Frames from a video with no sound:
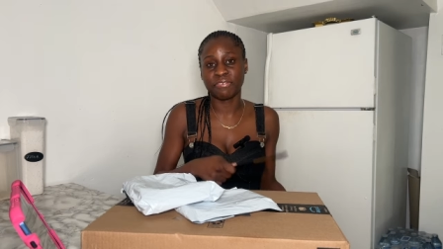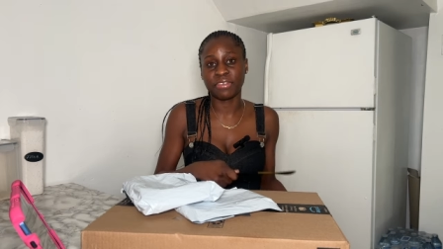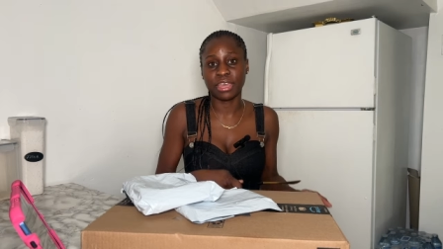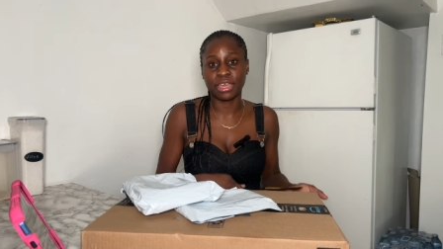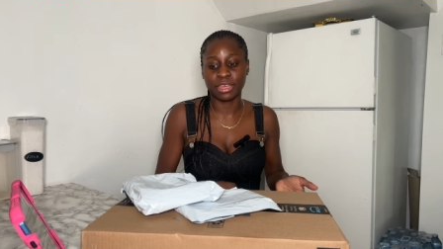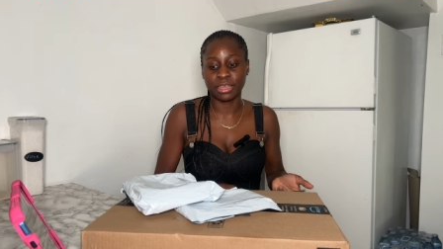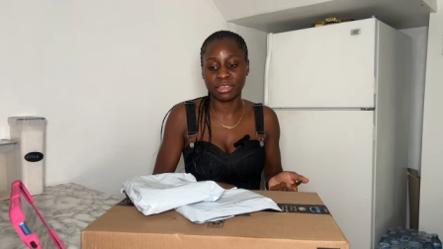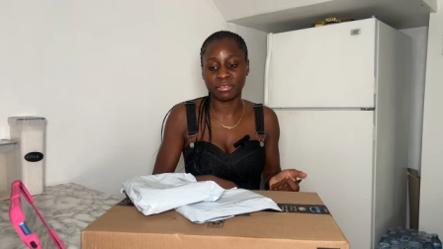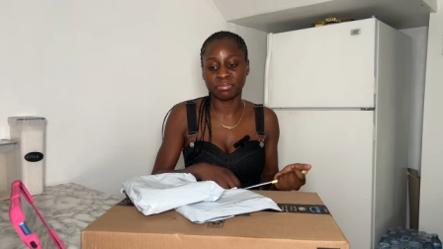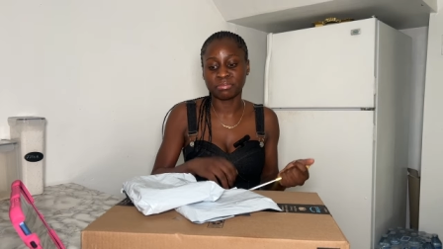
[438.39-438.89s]

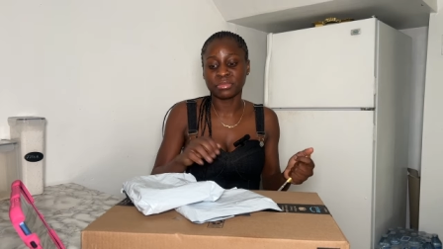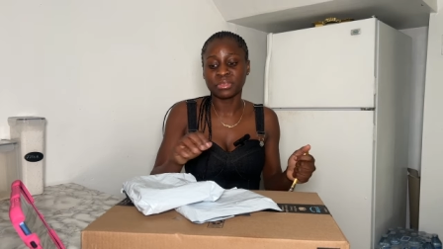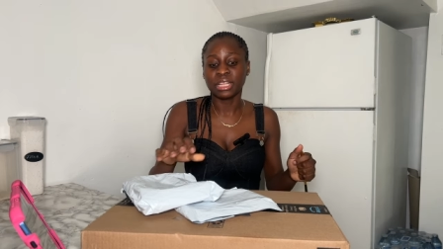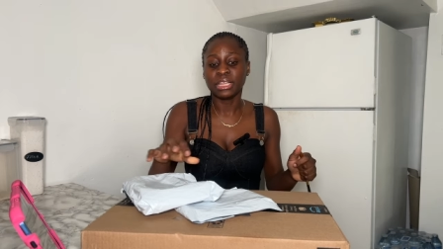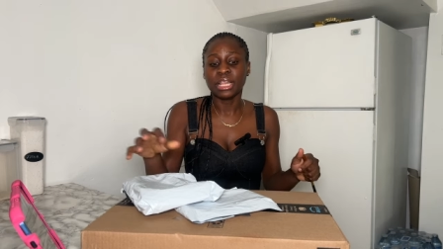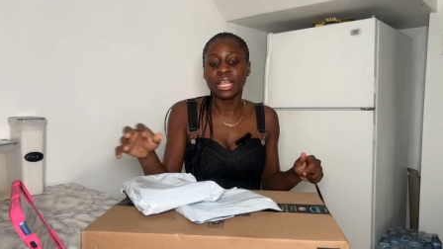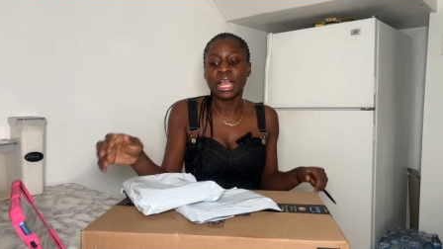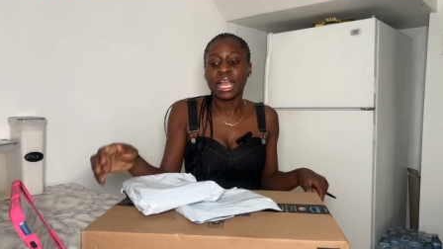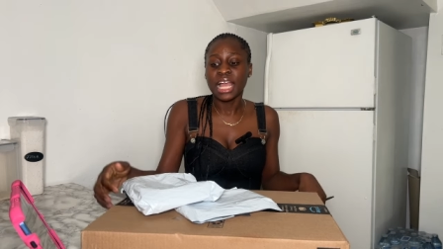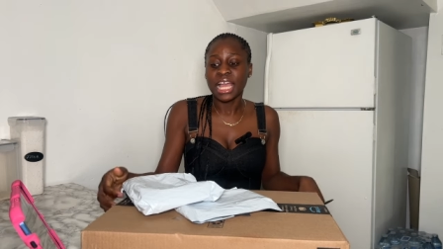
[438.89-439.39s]
Um,
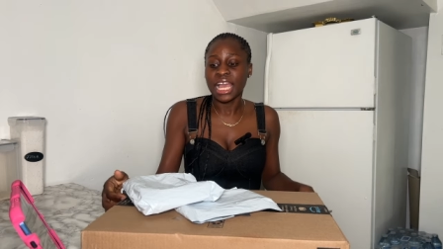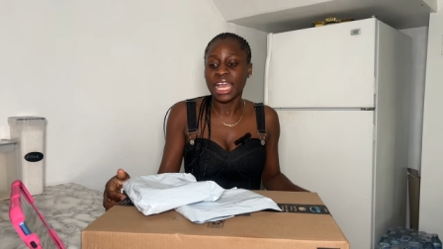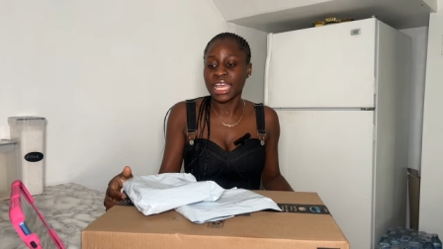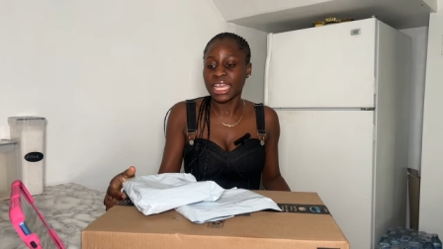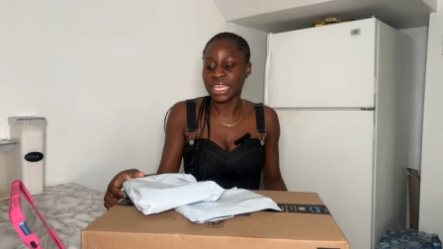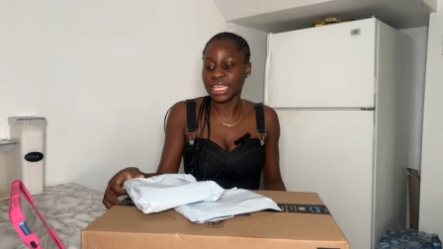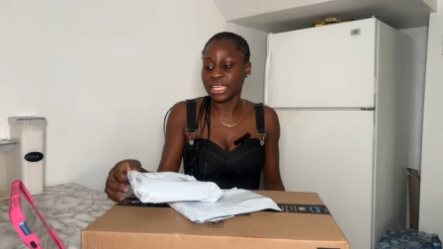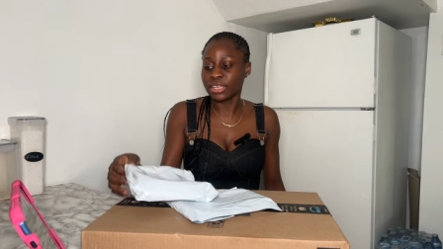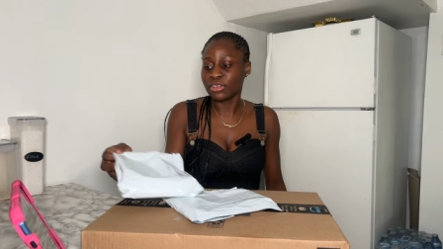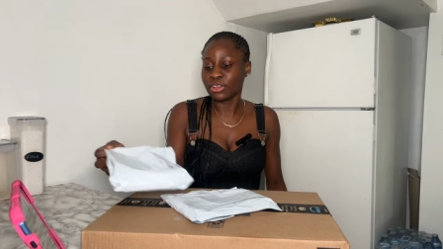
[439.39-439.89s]

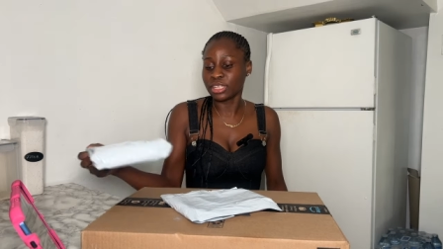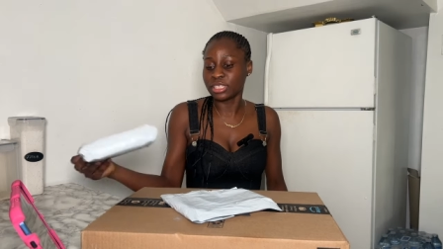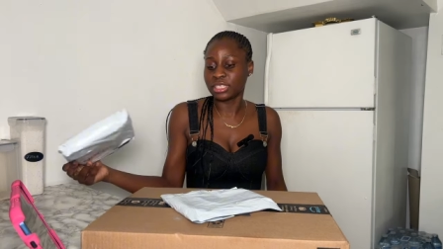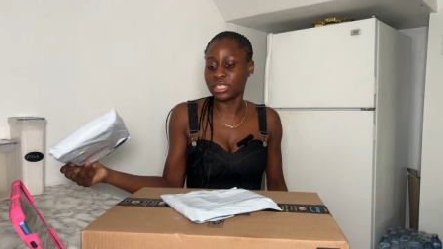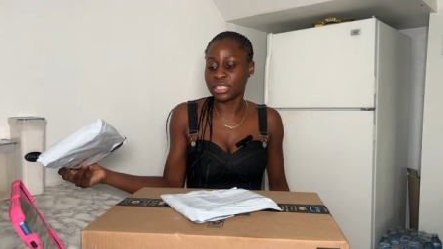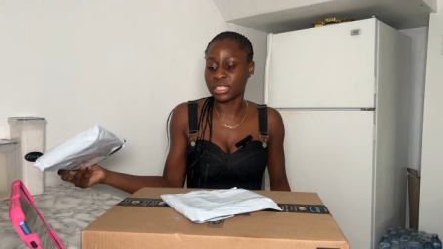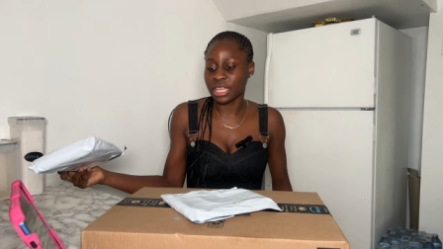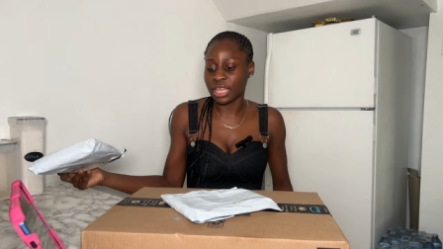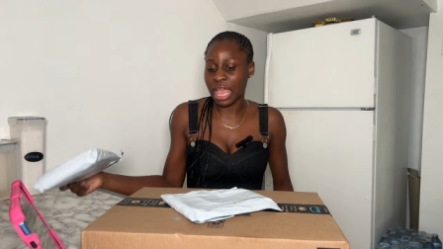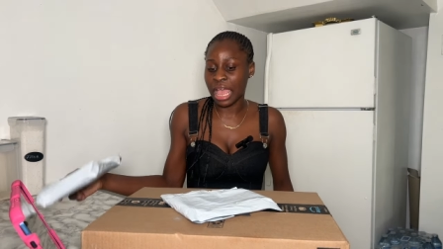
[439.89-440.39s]
I got
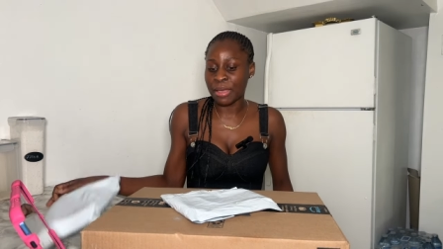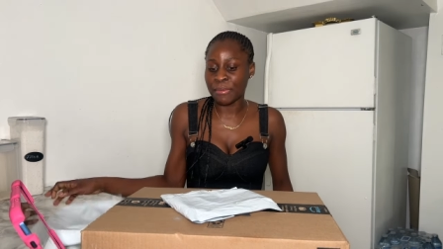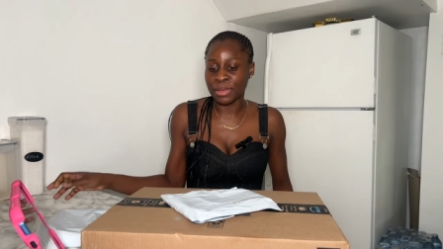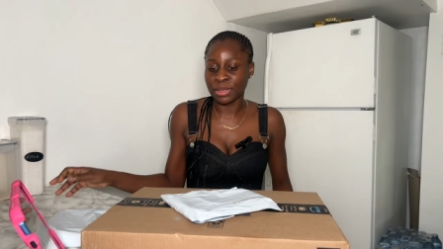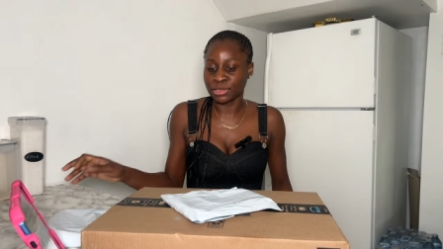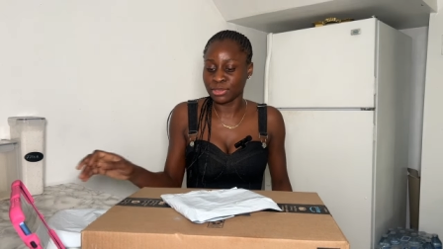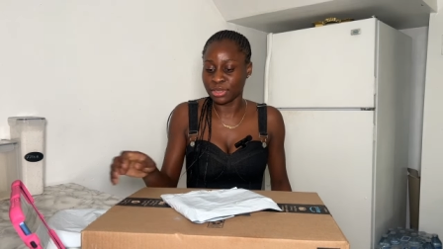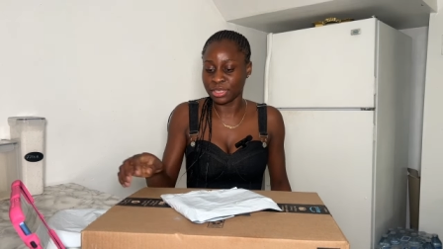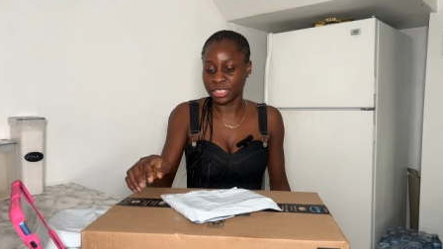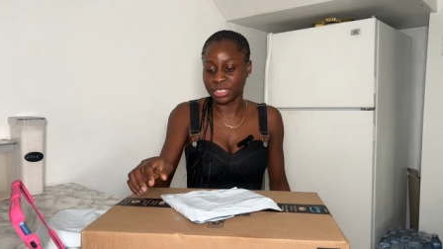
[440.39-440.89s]
this
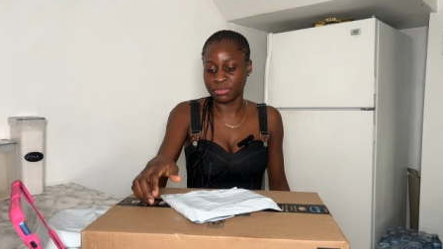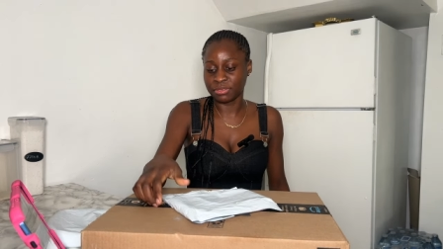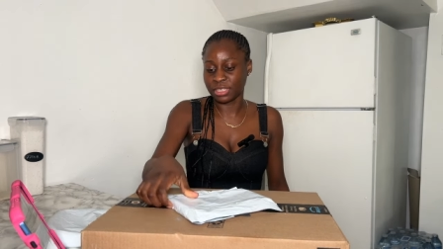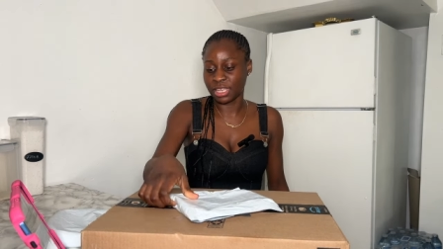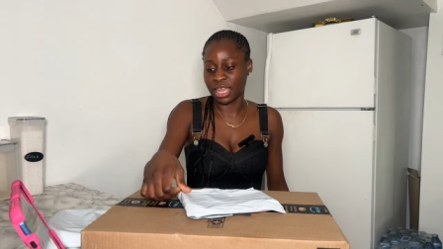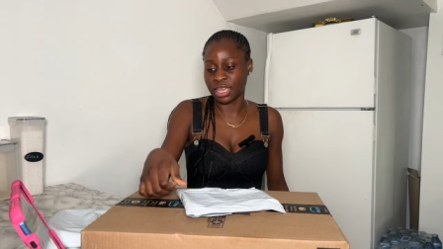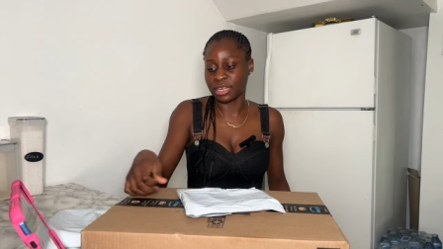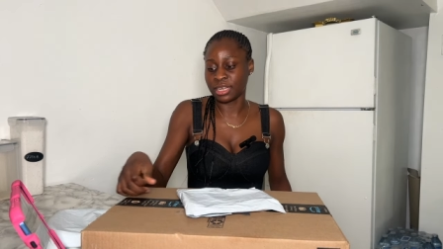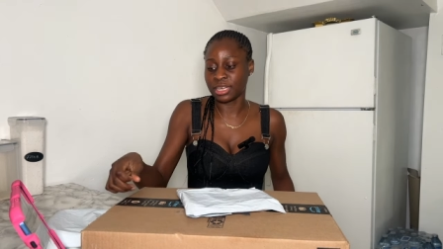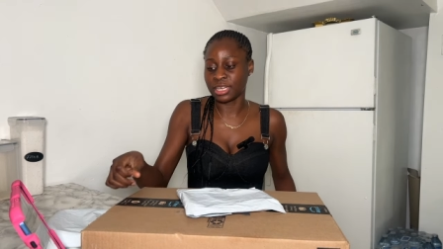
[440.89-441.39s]
Amazon gift
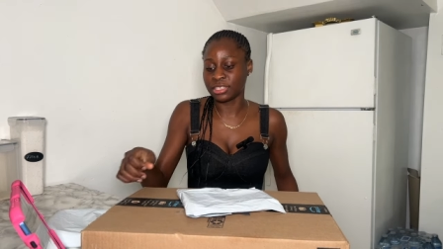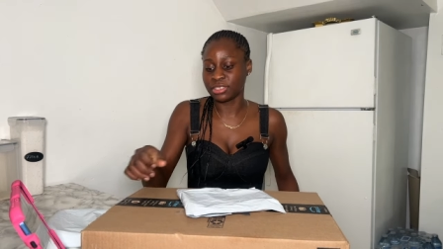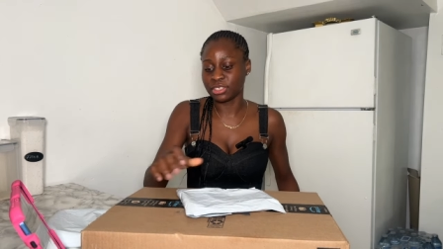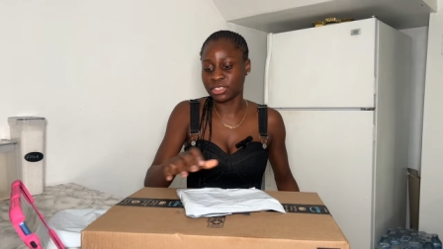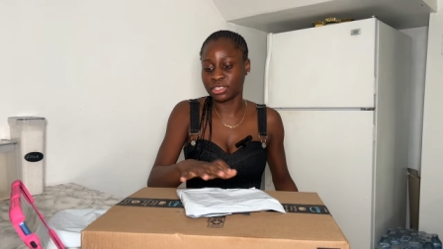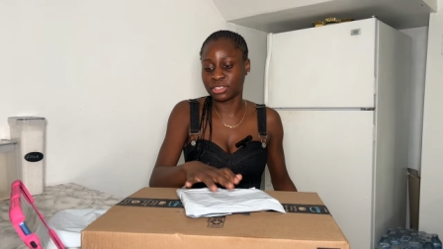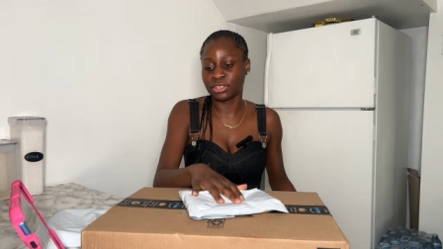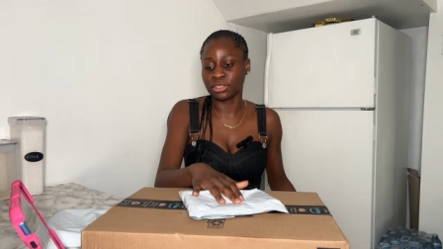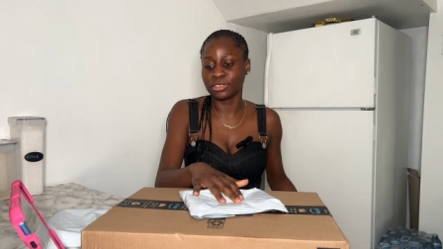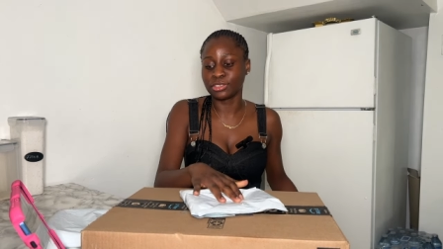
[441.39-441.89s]
card and I just
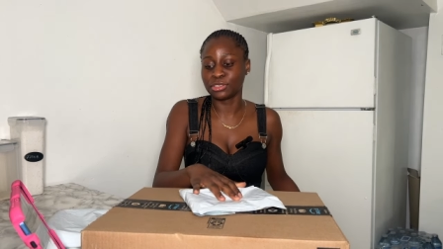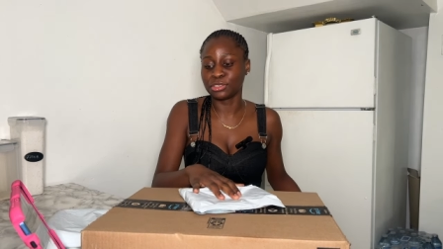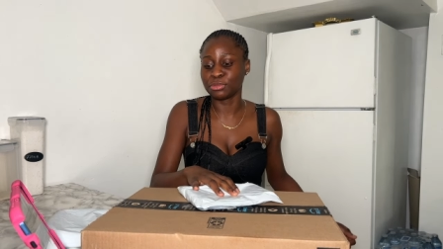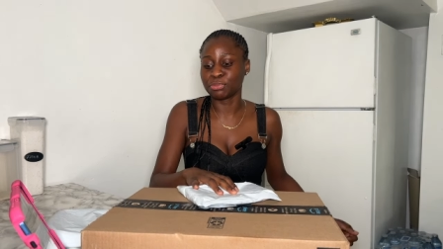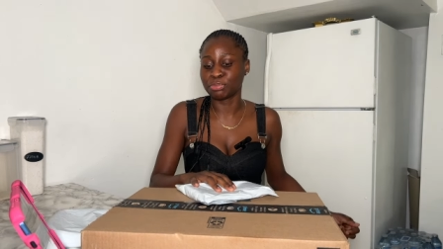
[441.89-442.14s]
got to